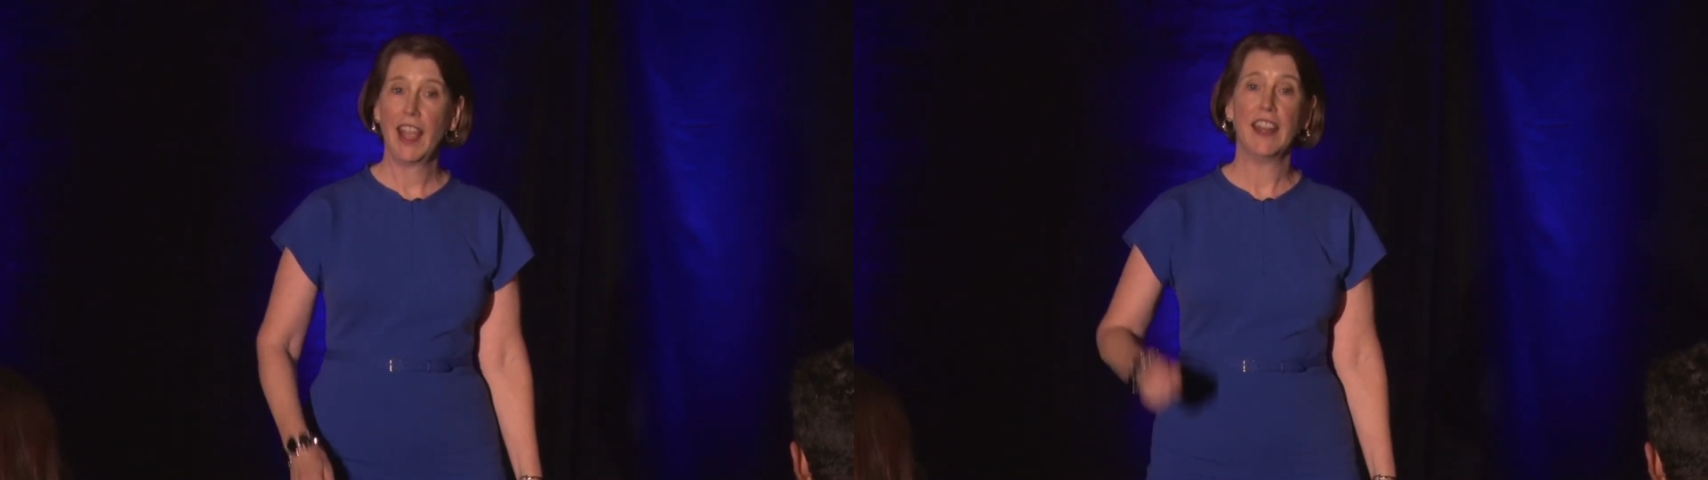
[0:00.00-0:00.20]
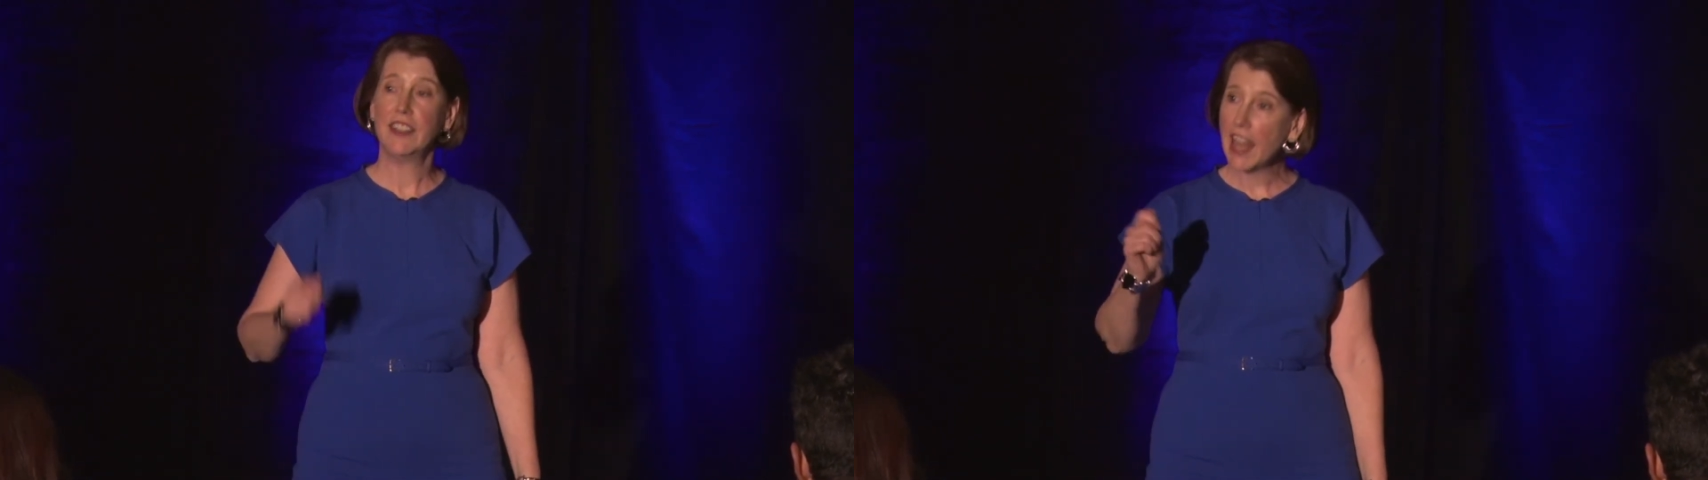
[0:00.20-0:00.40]

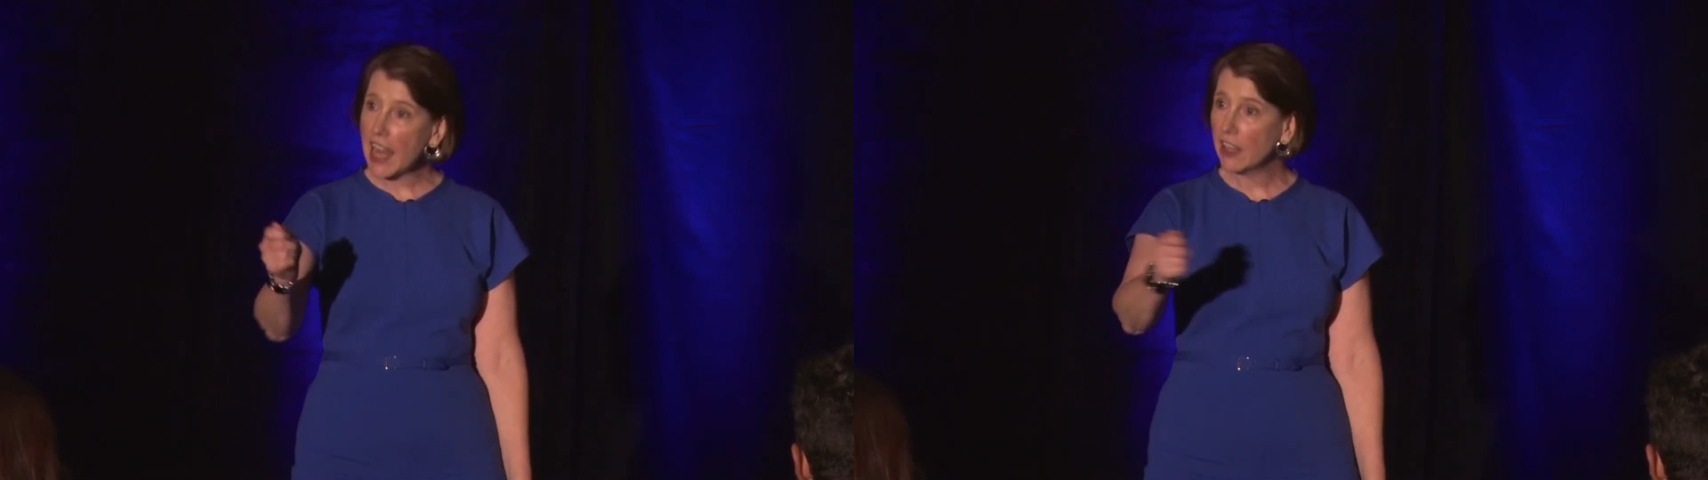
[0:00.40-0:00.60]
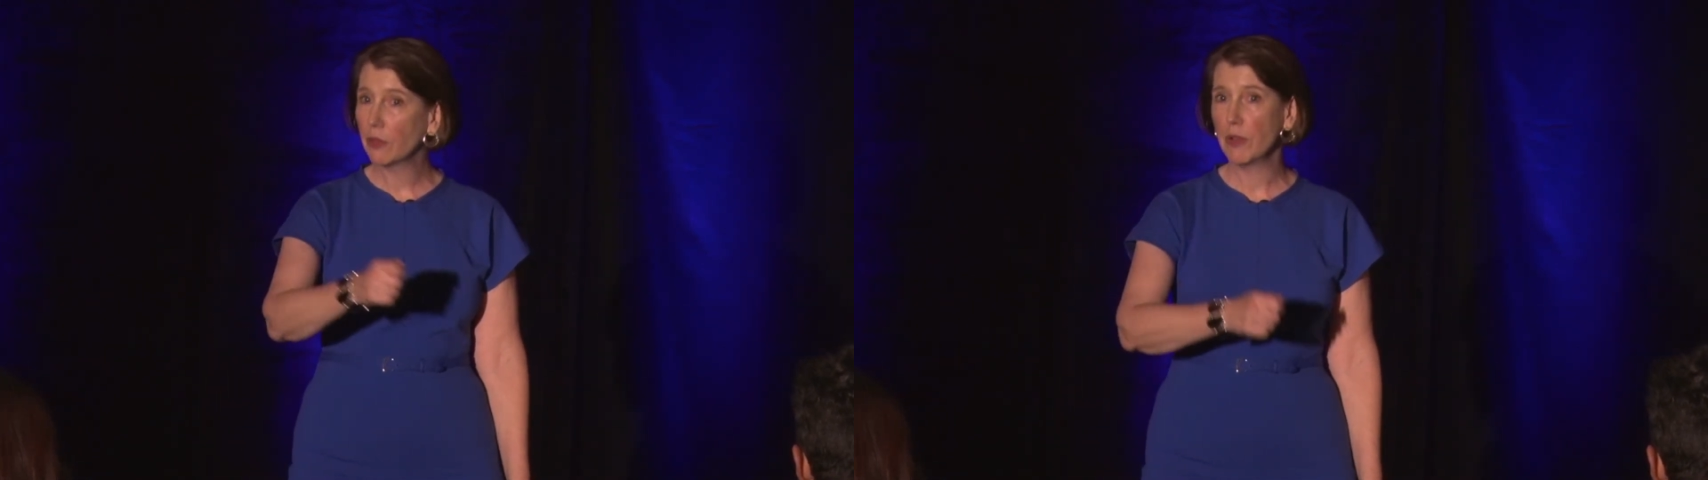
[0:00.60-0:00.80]
and
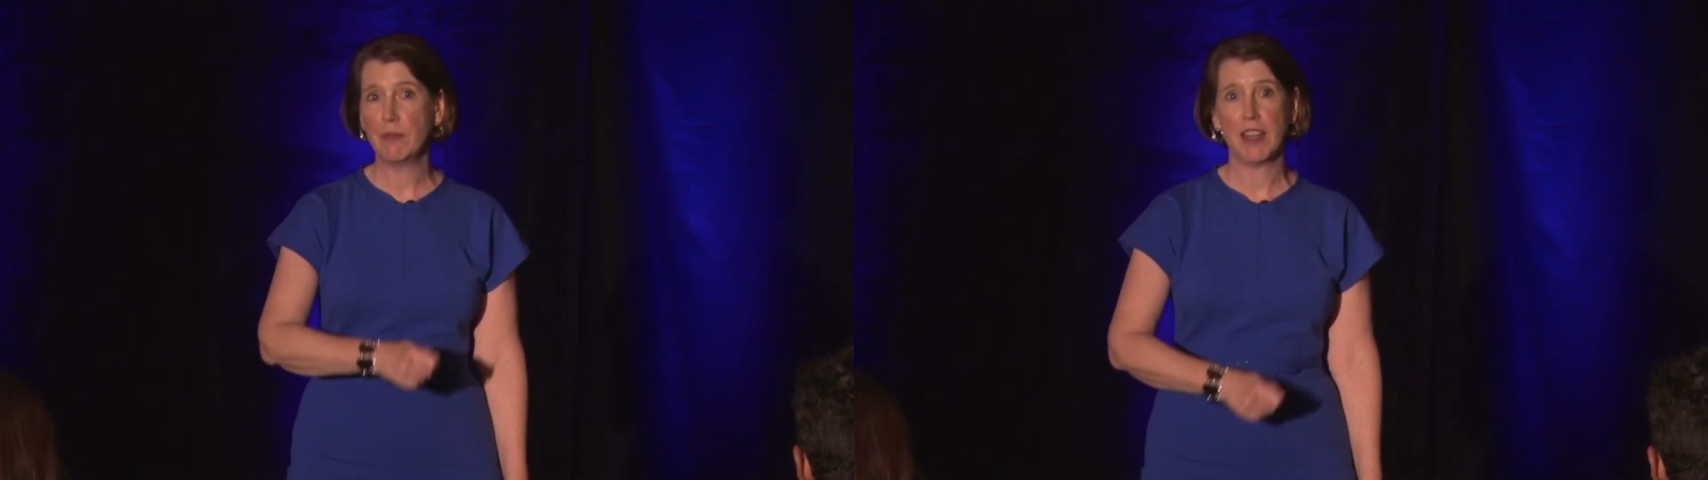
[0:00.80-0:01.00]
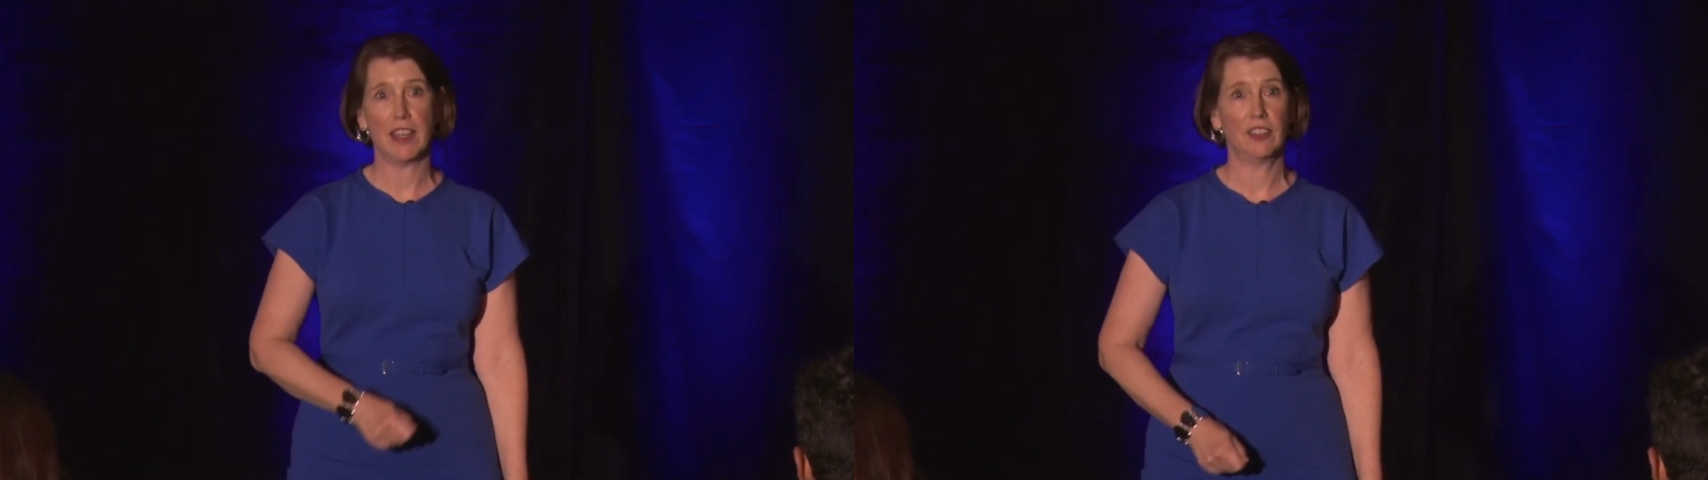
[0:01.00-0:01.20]
take 3
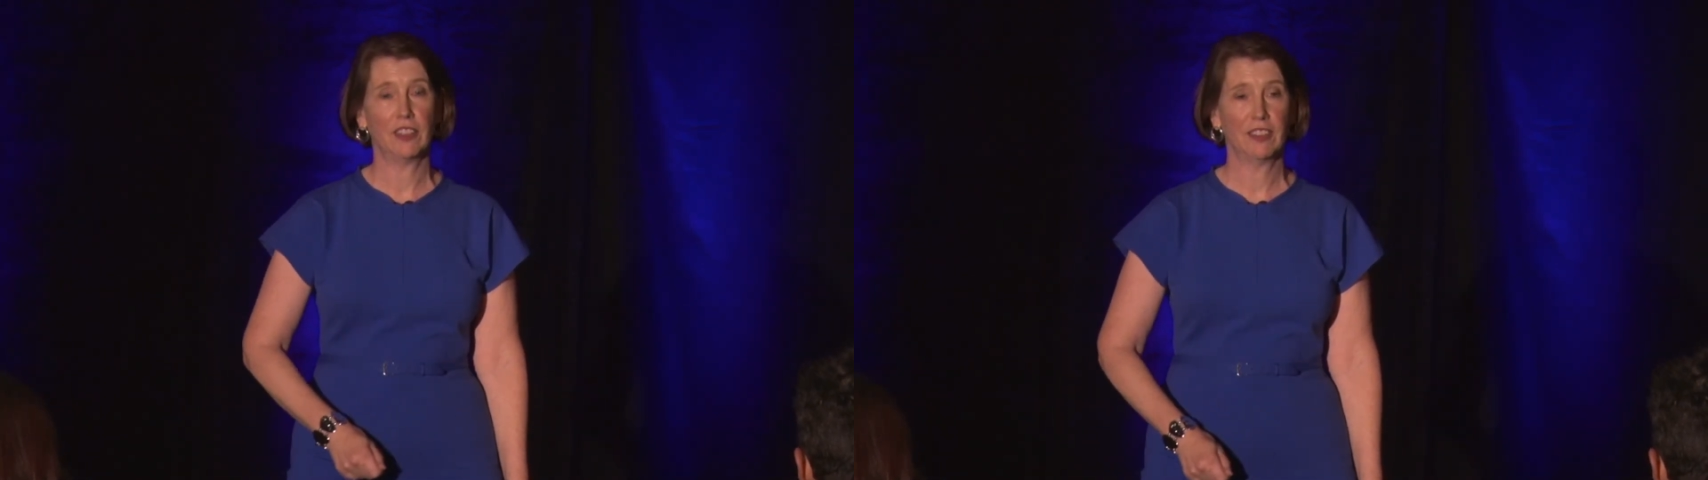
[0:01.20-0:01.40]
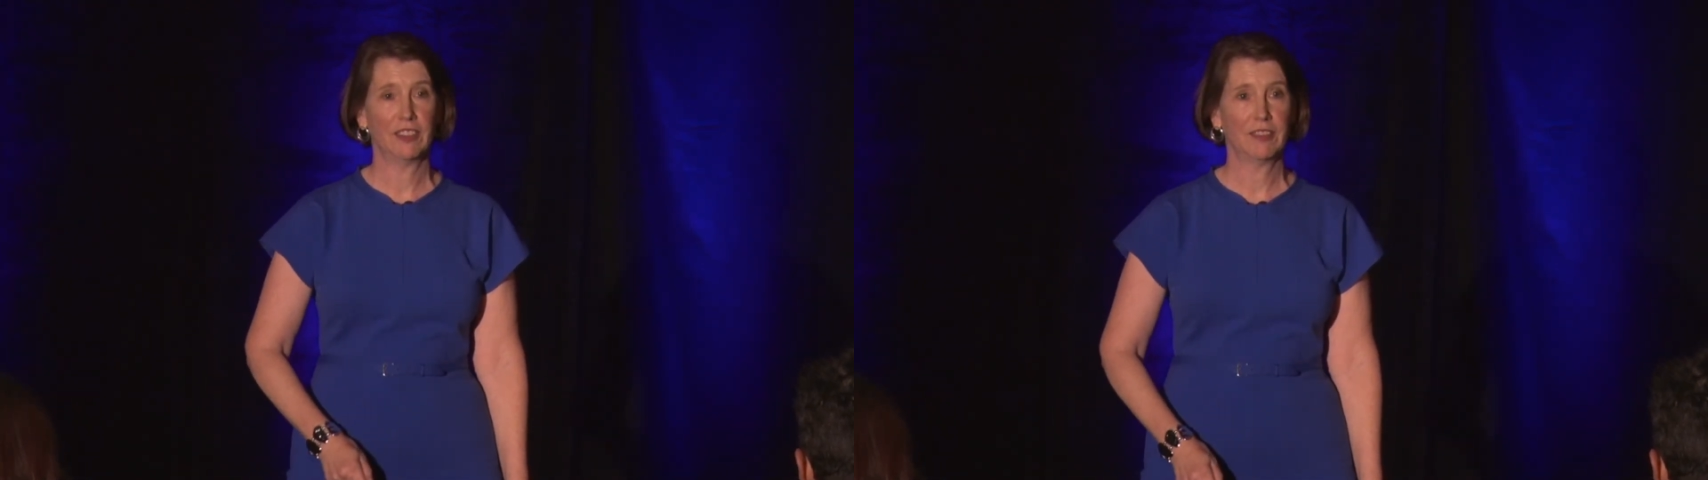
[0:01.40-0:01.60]
minutes.